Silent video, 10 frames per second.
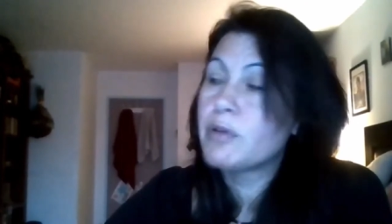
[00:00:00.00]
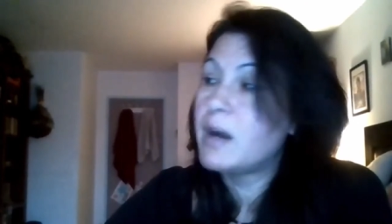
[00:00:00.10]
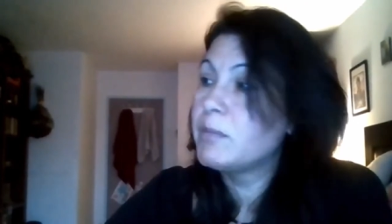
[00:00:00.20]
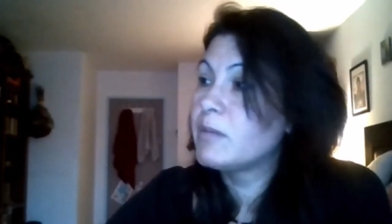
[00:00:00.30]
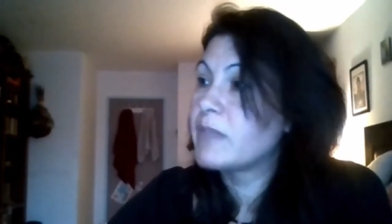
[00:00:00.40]

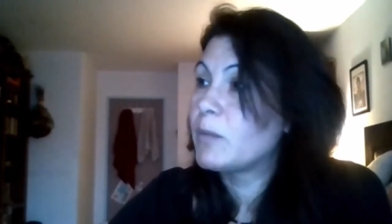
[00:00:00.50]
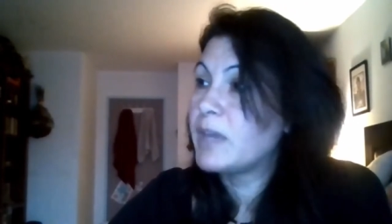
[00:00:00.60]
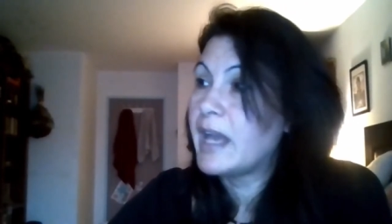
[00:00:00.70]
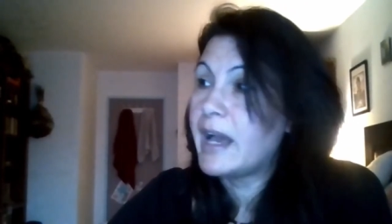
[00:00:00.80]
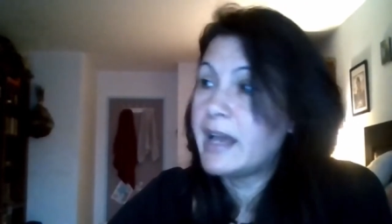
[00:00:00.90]
problem that
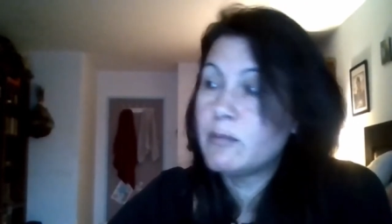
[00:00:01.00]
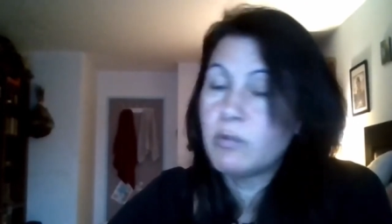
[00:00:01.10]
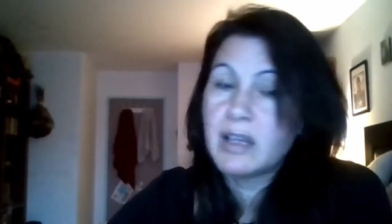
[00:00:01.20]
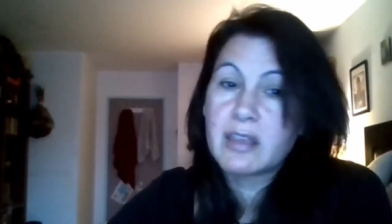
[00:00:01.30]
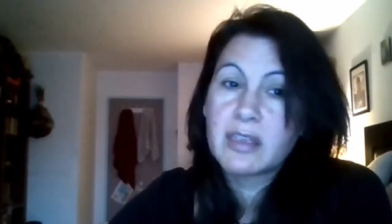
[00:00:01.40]
we had
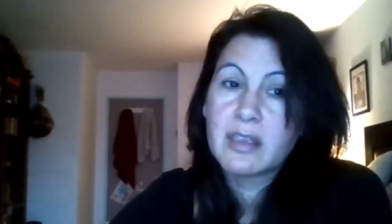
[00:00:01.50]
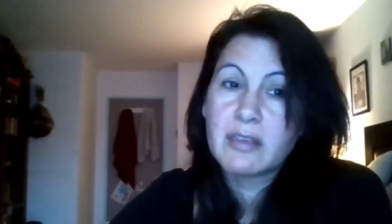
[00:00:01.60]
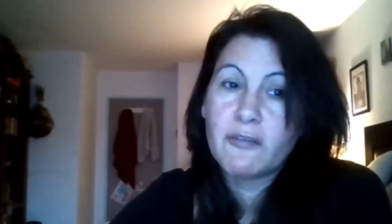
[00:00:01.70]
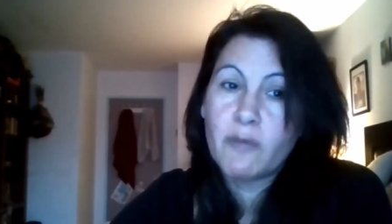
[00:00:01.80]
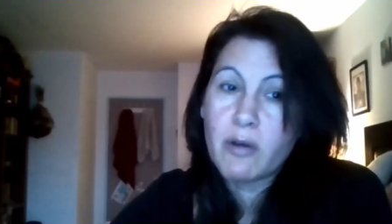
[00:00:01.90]
with
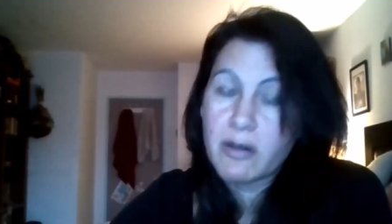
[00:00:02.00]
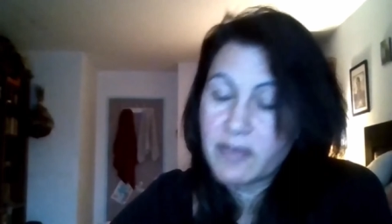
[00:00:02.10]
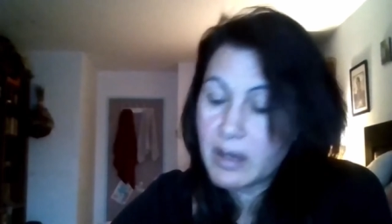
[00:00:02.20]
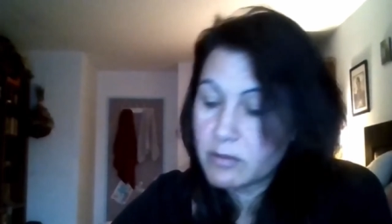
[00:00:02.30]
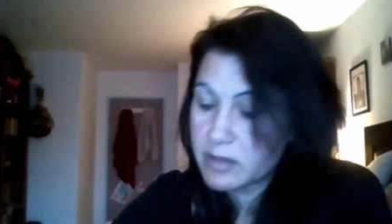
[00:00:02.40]
the
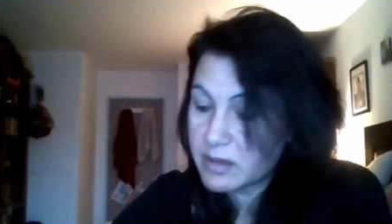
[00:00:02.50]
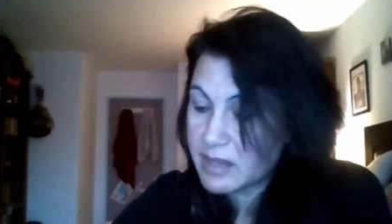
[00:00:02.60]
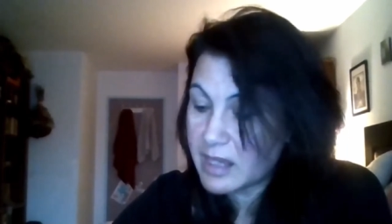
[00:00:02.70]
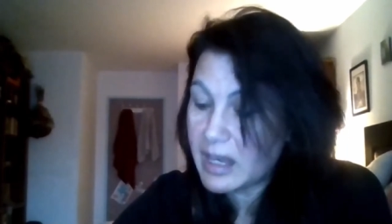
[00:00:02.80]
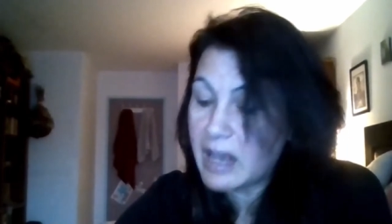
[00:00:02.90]
4000 St.